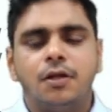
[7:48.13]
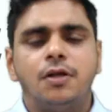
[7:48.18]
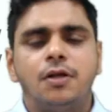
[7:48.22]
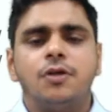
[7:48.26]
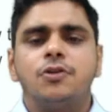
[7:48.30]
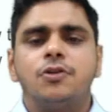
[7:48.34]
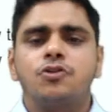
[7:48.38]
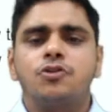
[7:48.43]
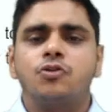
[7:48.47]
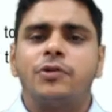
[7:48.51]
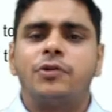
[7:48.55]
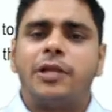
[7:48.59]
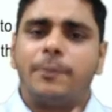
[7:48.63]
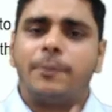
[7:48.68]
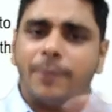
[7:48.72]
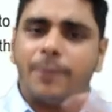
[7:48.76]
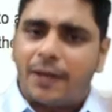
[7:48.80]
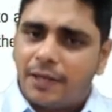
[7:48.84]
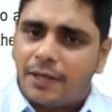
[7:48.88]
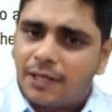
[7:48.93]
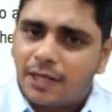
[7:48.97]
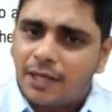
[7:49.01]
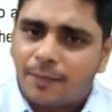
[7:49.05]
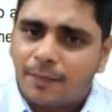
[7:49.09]
So
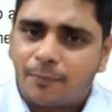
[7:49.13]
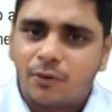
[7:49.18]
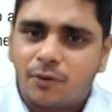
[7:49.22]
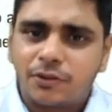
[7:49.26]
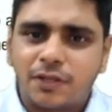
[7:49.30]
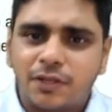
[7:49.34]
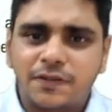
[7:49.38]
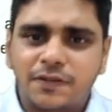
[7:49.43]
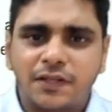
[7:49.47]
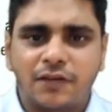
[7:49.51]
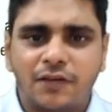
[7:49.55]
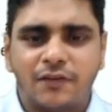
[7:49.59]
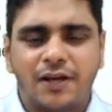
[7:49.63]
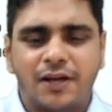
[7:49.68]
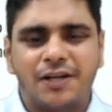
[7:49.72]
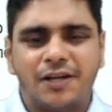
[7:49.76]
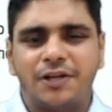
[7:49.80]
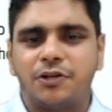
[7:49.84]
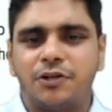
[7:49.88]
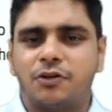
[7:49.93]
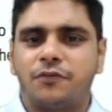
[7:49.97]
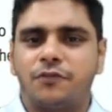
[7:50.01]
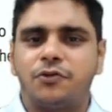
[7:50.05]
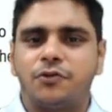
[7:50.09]
depending upon the
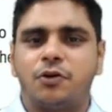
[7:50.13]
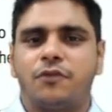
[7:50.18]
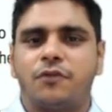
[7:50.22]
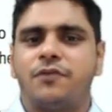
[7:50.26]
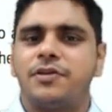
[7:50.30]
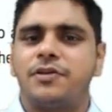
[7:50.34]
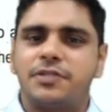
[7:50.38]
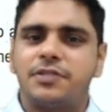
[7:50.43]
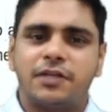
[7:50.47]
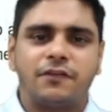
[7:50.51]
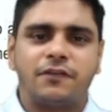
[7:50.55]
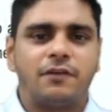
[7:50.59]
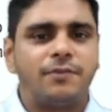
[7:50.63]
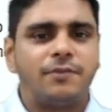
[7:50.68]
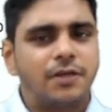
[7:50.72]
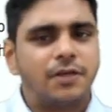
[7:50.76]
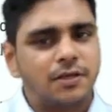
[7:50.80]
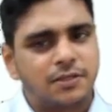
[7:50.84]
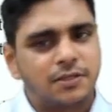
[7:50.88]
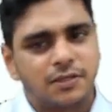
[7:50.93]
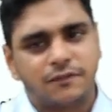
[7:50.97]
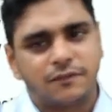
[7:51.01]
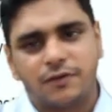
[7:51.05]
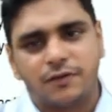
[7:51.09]
severity of the offense, it will be
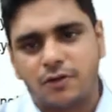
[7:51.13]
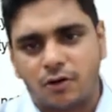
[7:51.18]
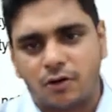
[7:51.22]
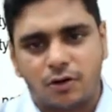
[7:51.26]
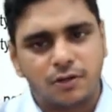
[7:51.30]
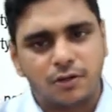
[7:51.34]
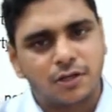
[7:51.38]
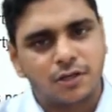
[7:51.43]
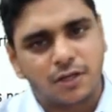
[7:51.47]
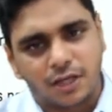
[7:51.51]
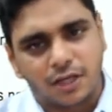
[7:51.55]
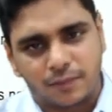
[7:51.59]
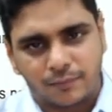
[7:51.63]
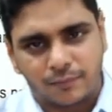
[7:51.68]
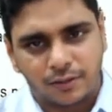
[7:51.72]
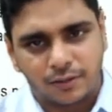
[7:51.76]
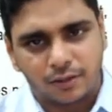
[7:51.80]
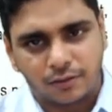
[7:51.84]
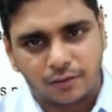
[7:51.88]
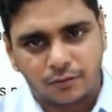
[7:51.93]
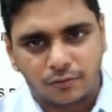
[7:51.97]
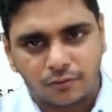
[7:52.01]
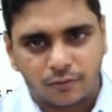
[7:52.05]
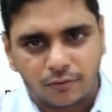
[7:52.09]
civil or
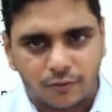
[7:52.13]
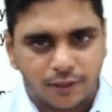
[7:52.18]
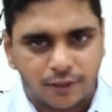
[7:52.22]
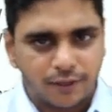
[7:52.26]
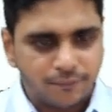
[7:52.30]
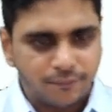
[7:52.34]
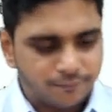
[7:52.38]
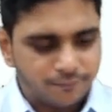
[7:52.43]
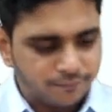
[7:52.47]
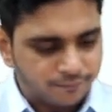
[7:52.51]
criminal. Okay.